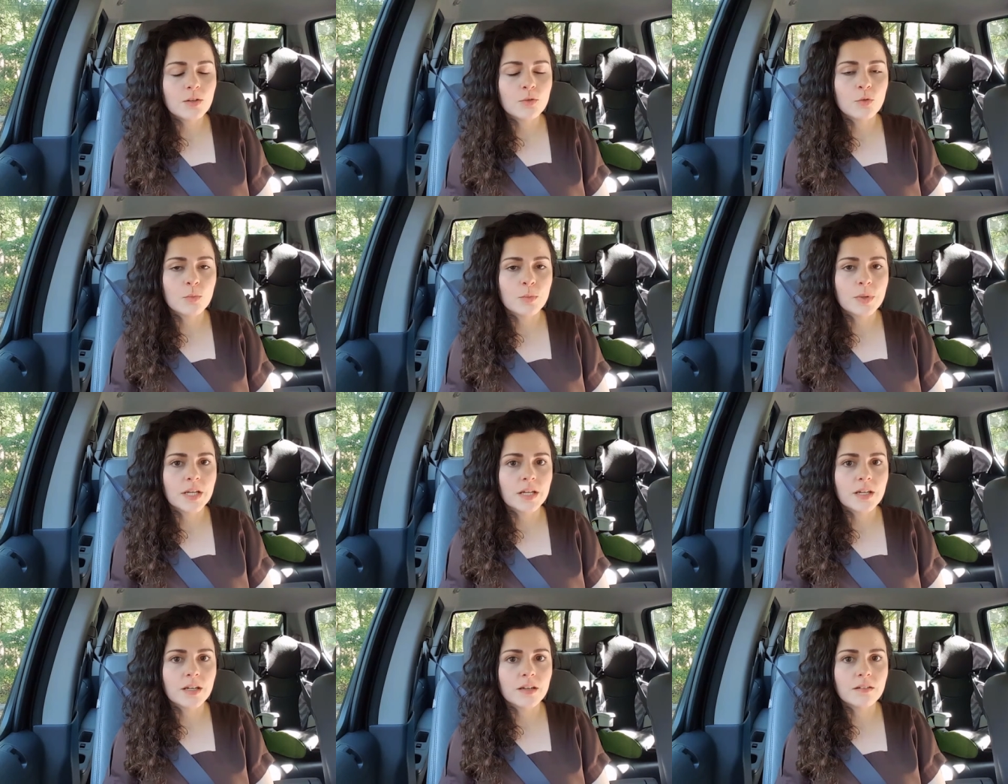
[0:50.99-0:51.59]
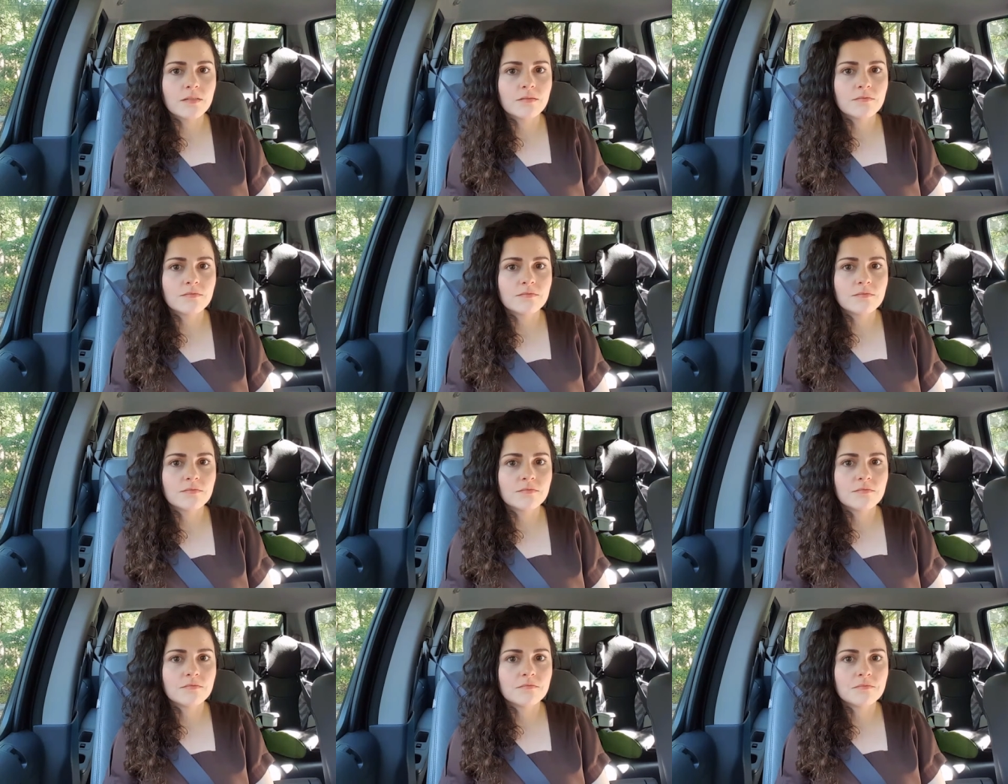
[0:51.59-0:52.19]
we'll pick a
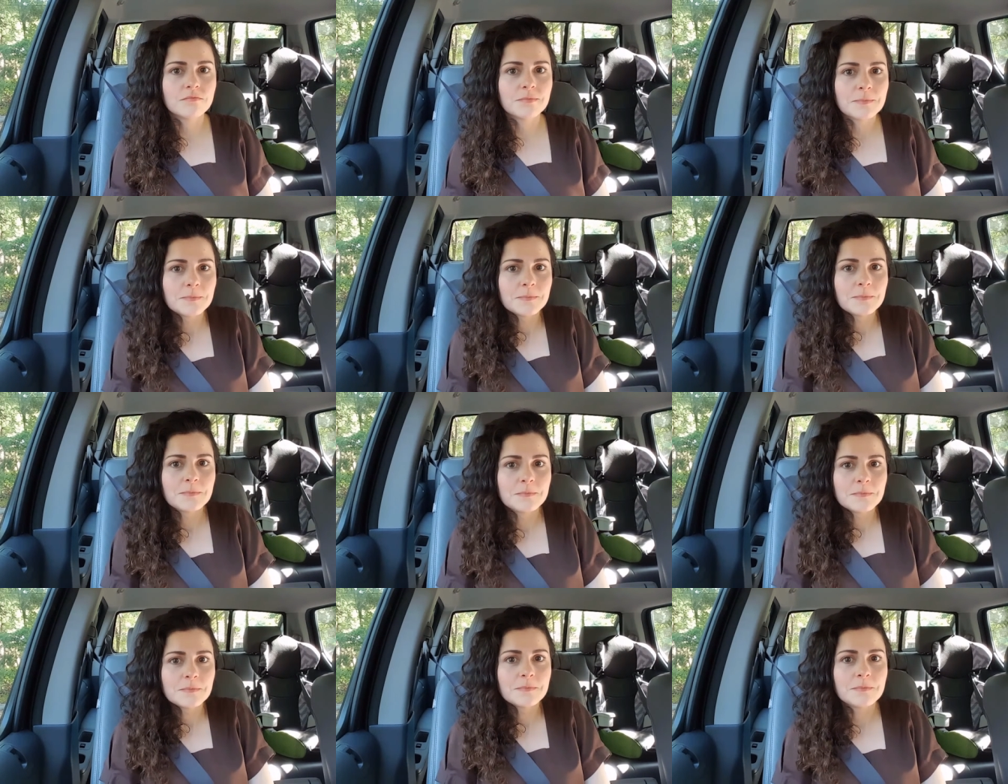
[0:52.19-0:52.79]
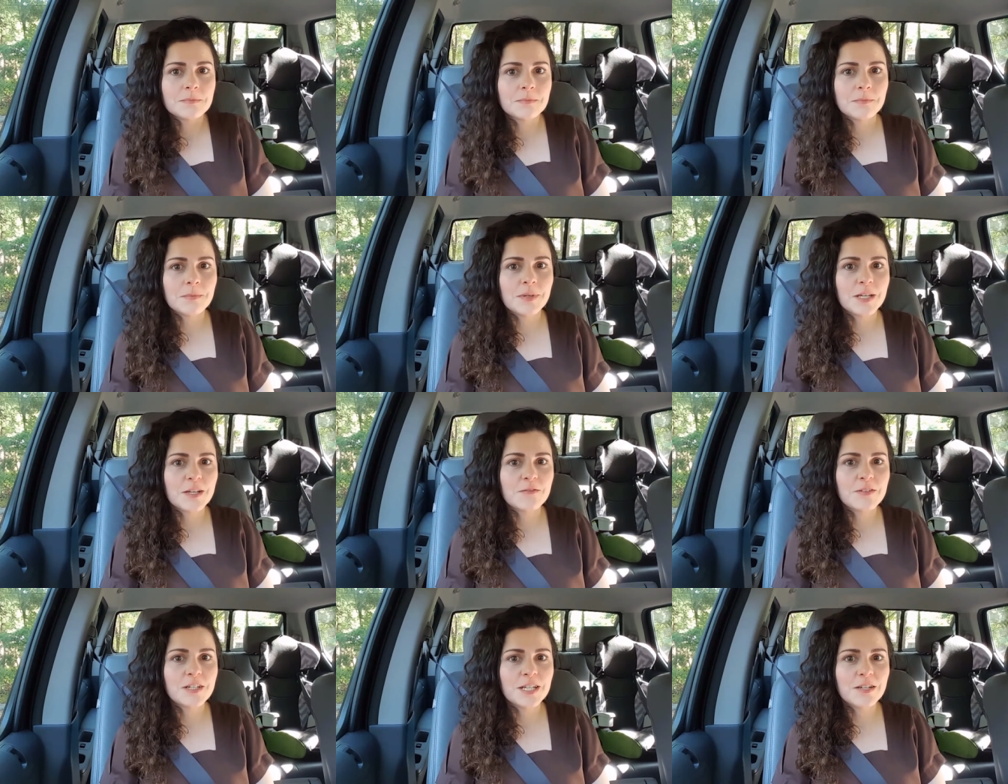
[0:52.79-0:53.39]

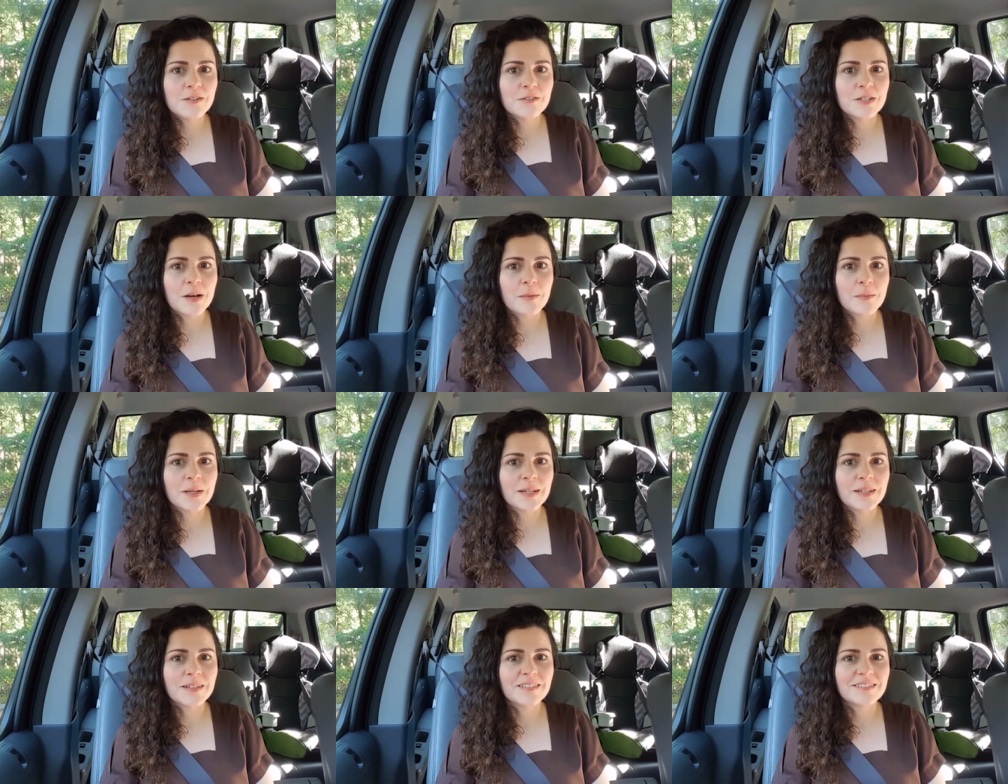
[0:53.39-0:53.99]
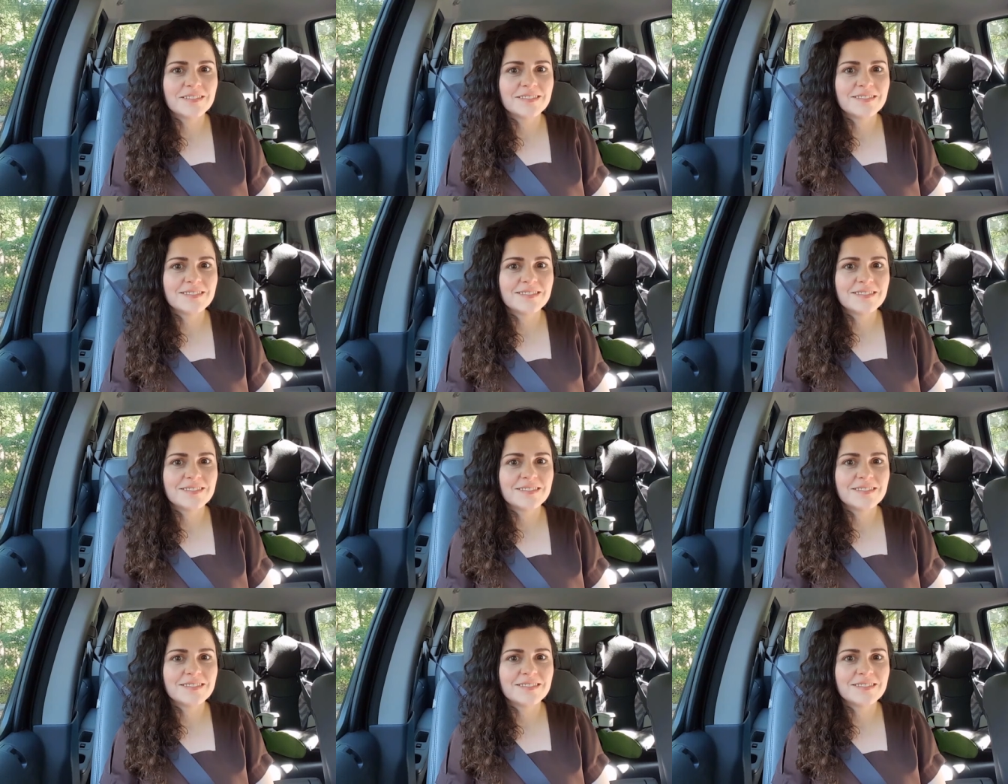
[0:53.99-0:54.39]
pick a video topic.